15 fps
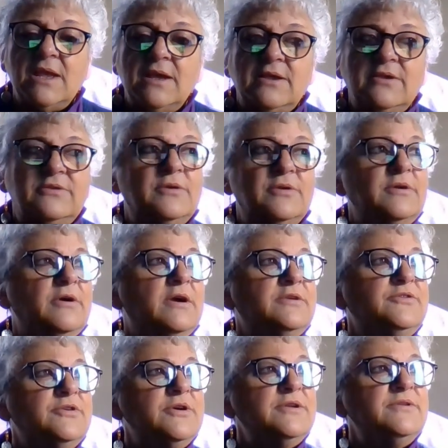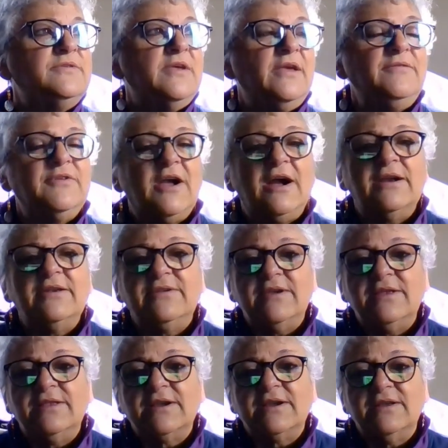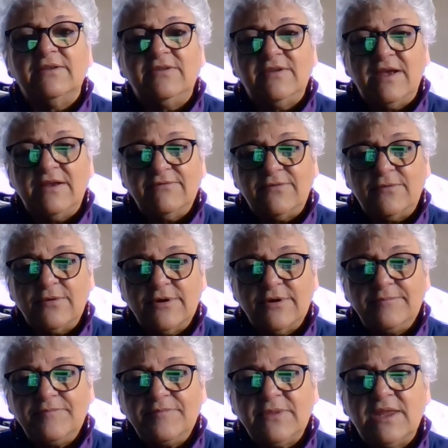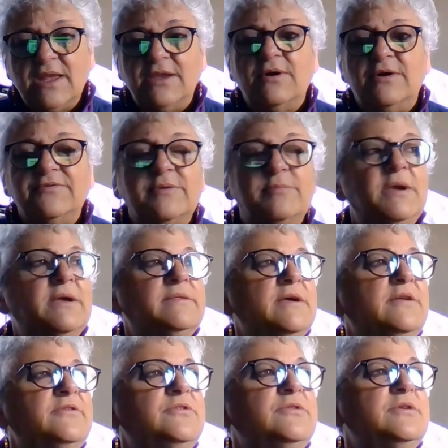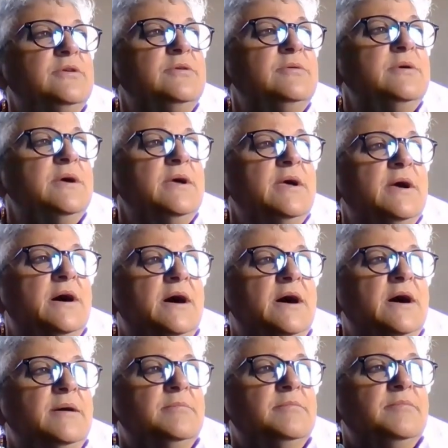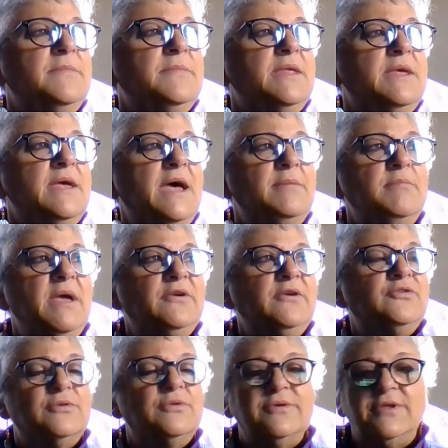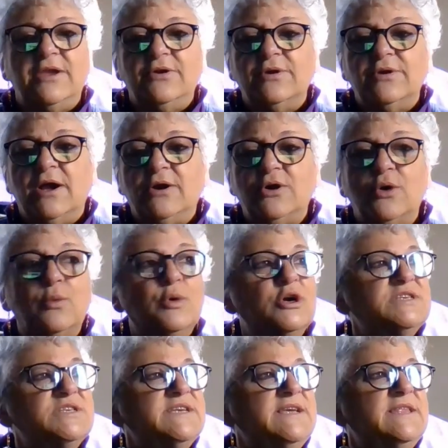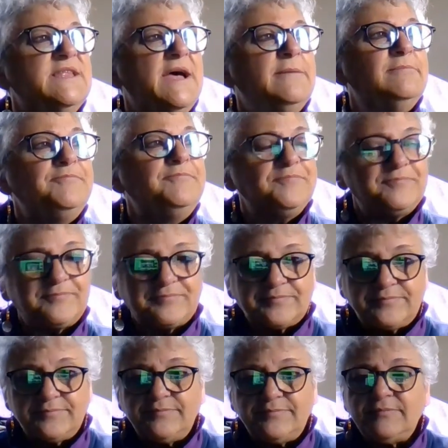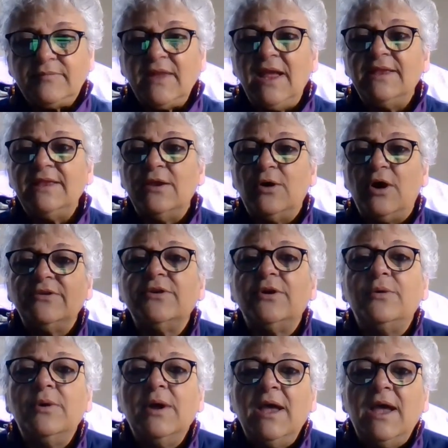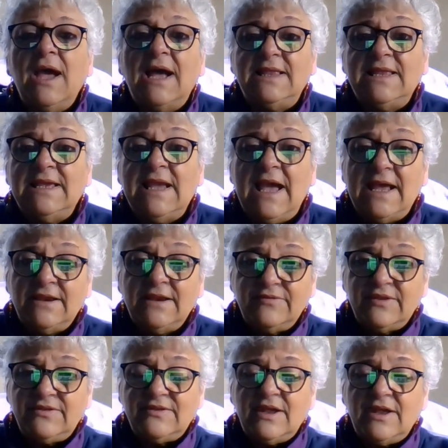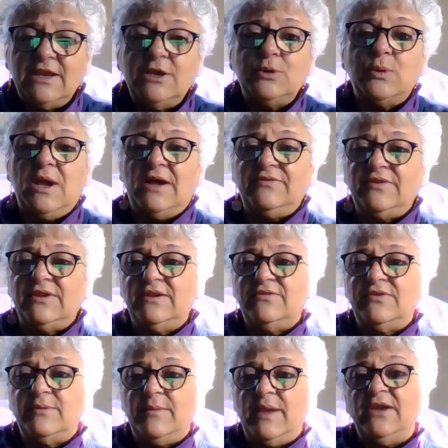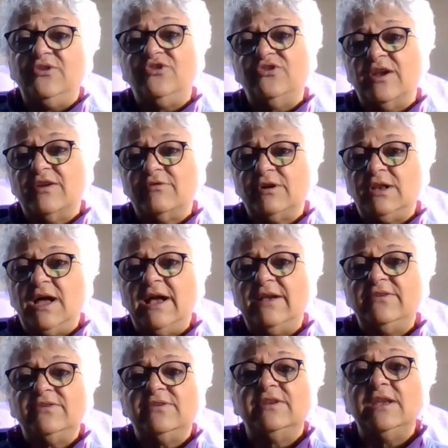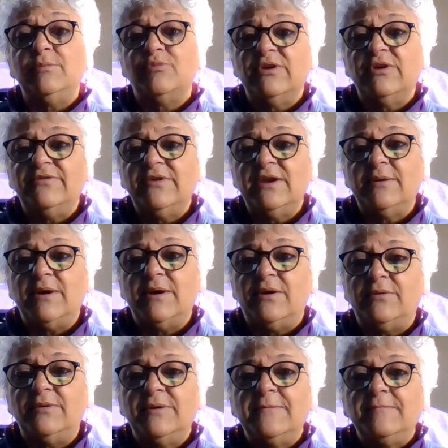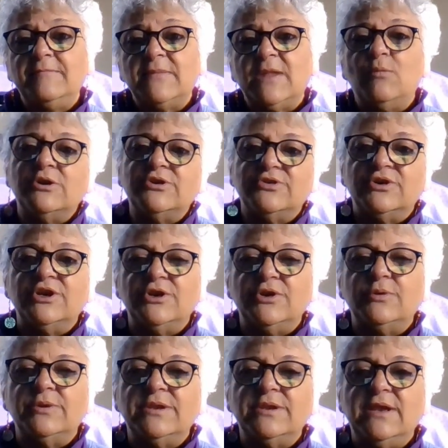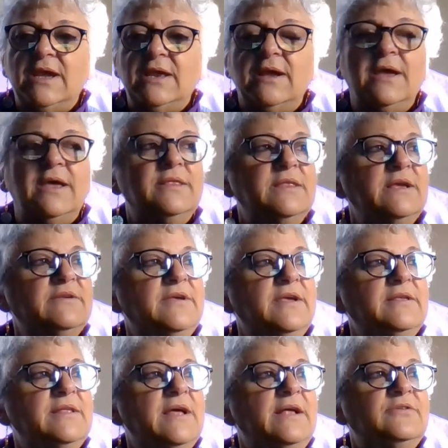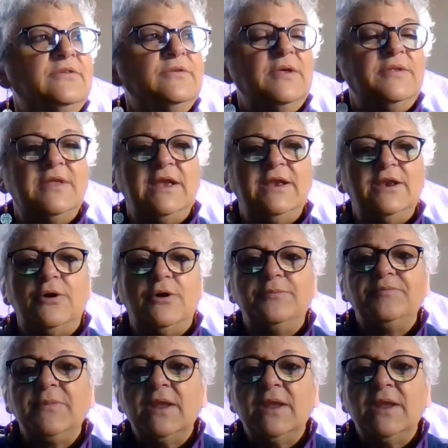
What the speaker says: So there are certain safeguards in the consent form that you have to pay attention to and make sure that you're not coercing them. And then also at the end of the study, you have to give them a generalized debriefing about what you're going to do with the data and things like that so that they know.